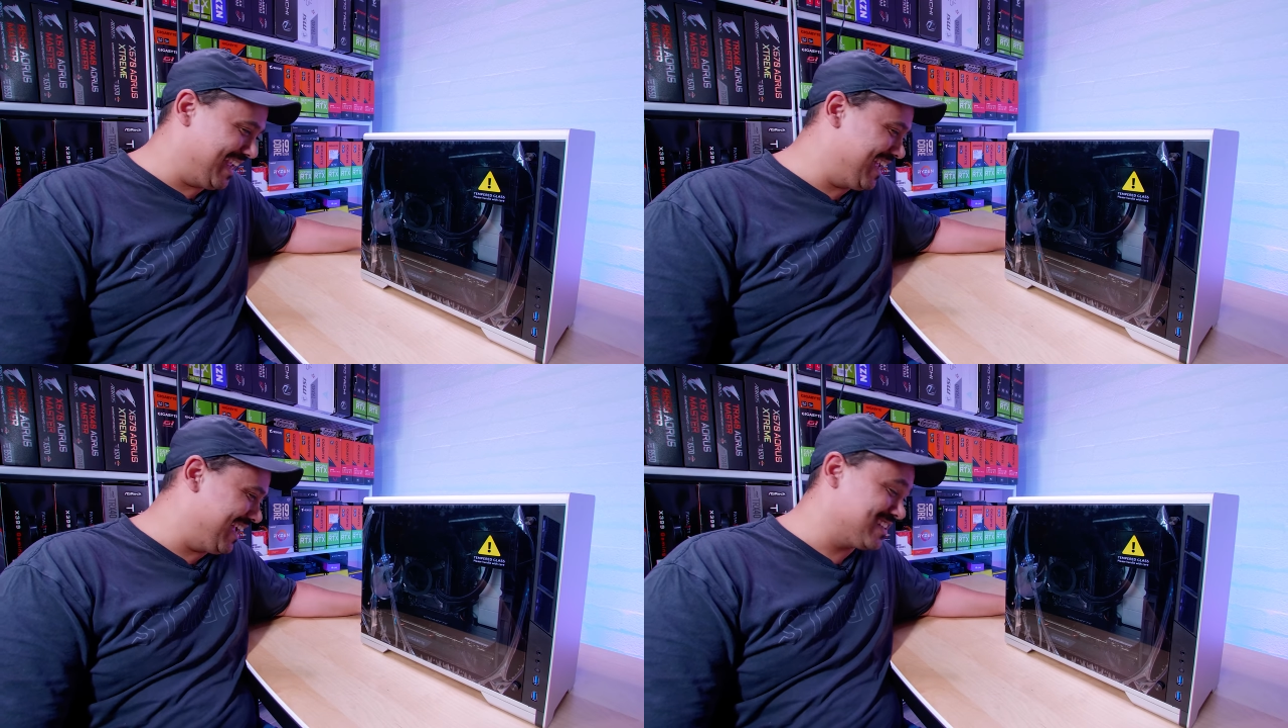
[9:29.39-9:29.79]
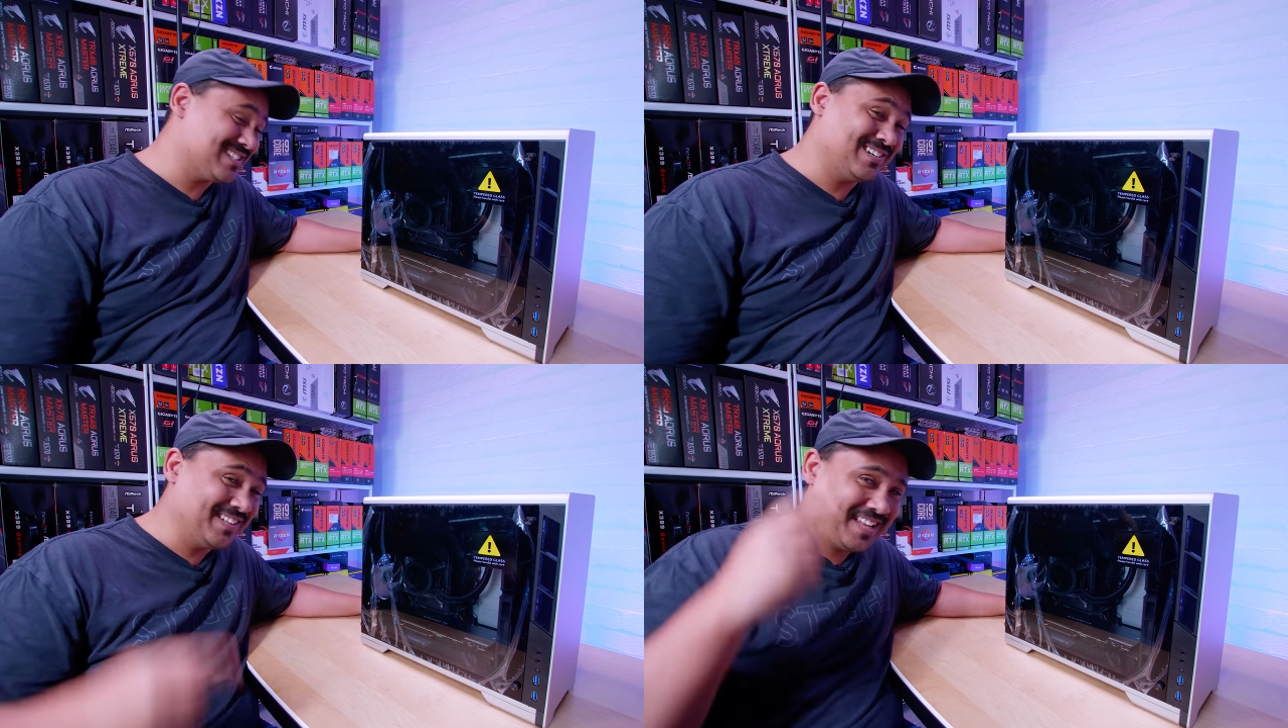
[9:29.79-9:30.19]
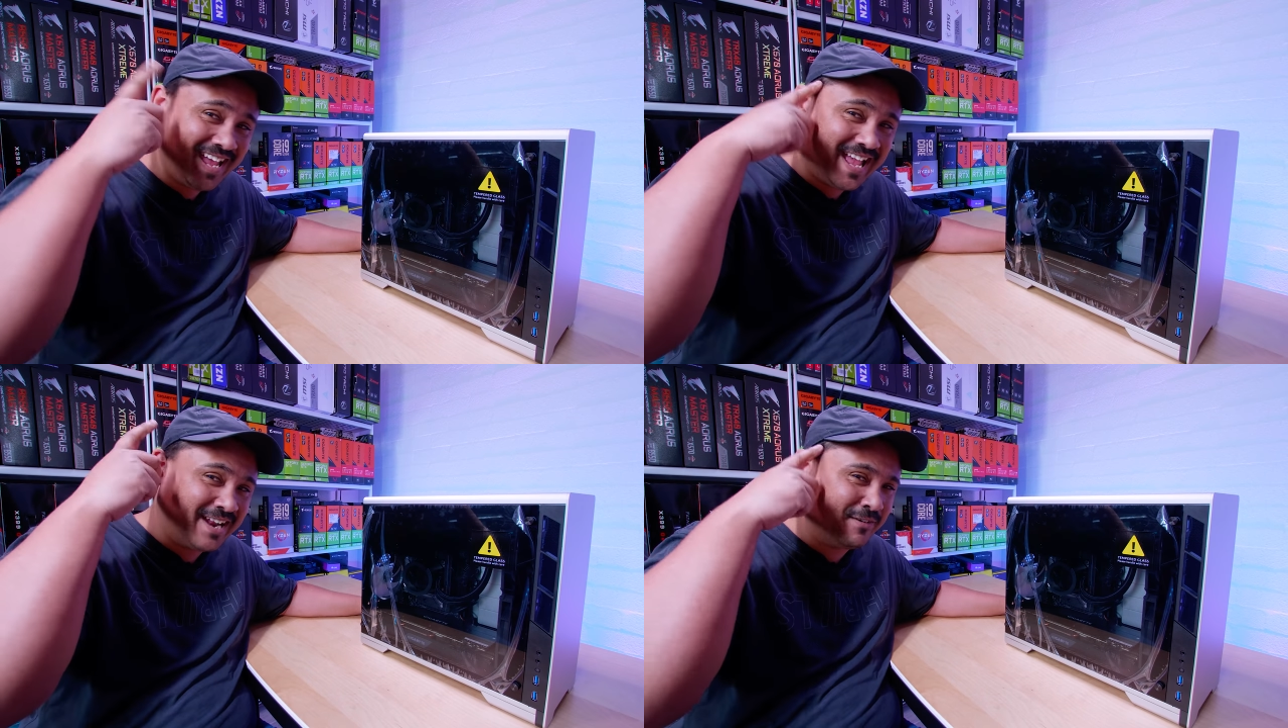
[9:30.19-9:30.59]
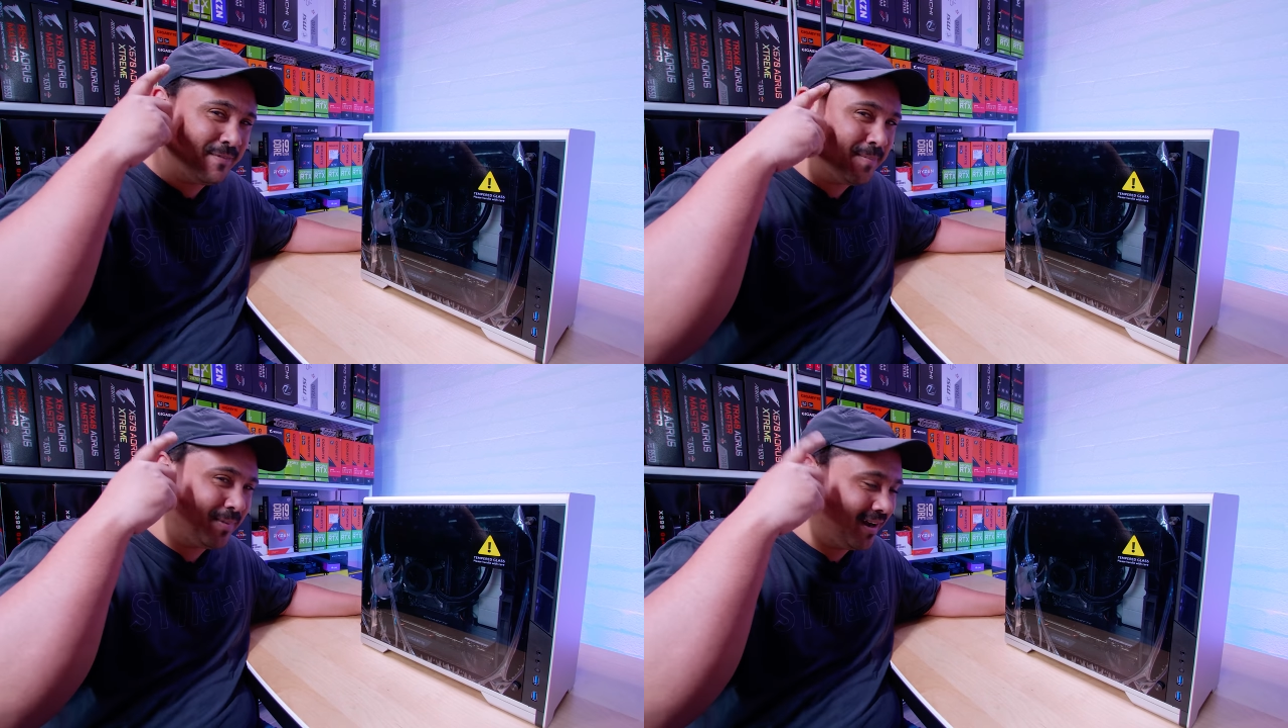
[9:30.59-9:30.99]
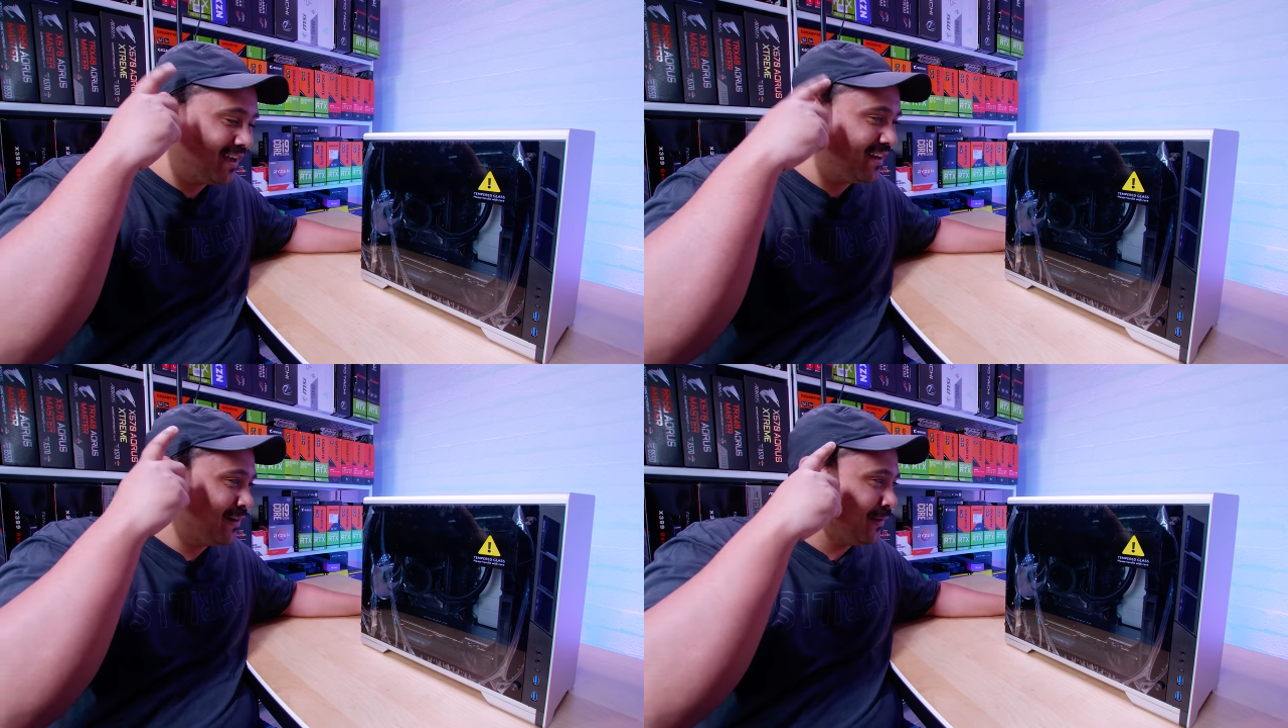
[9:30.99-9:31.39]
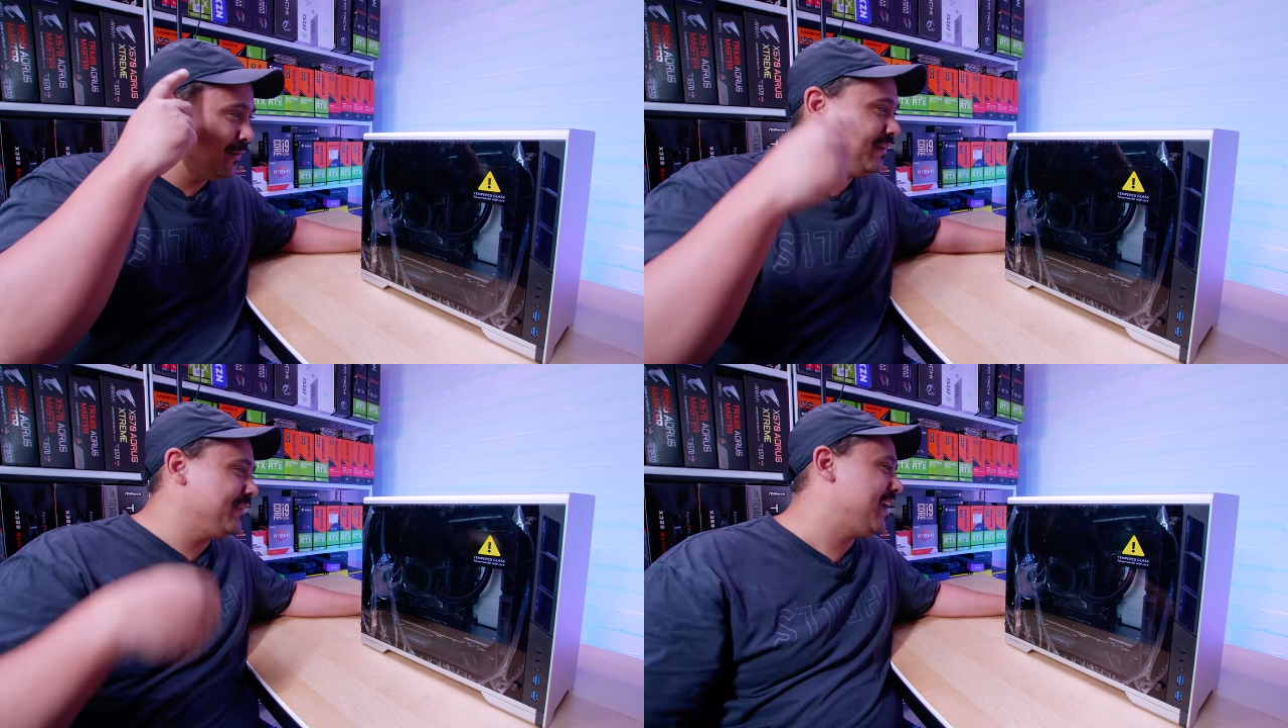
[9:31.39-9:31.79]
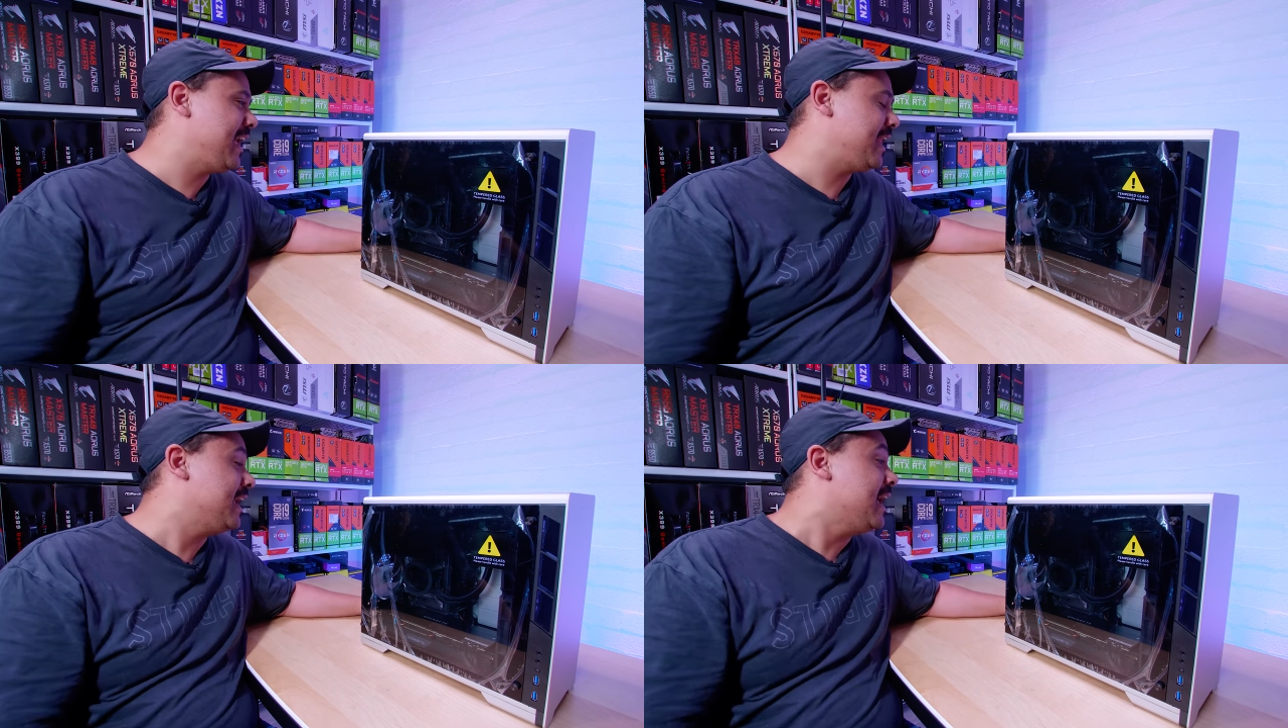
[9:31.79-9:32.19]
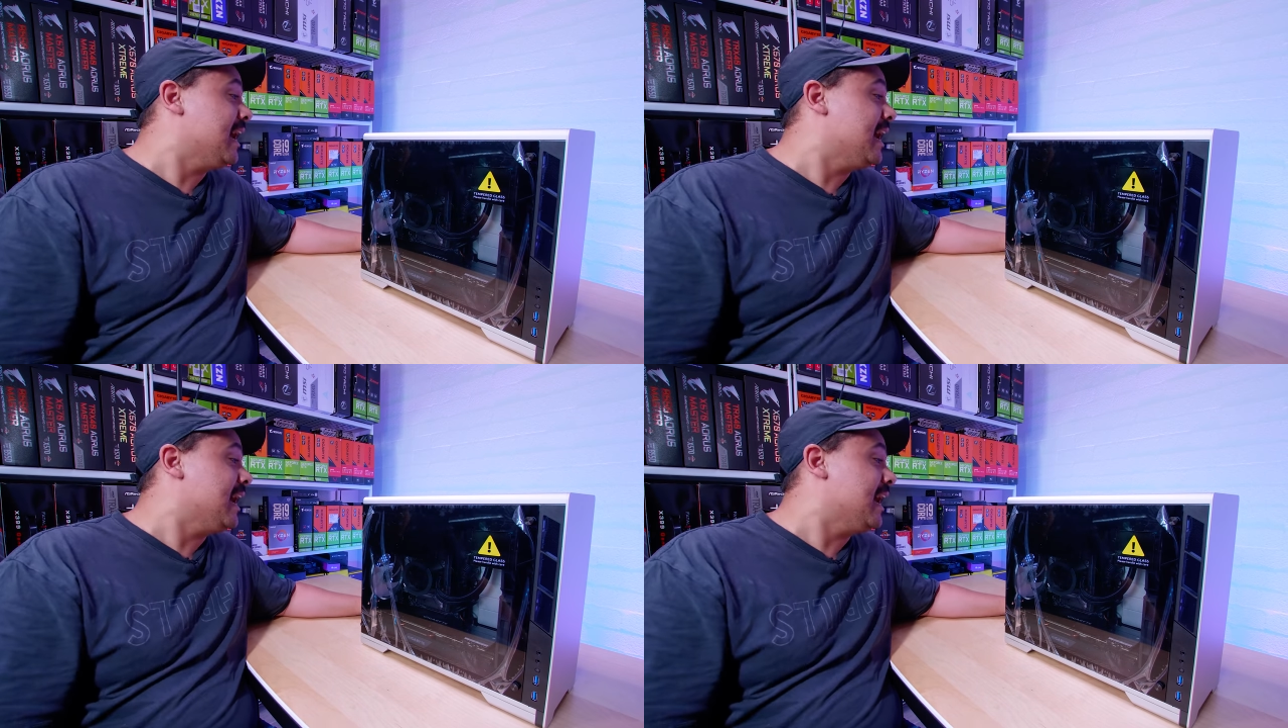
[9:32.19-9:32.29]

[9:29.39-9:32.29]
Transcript: It's all in the head, remember. All in the head.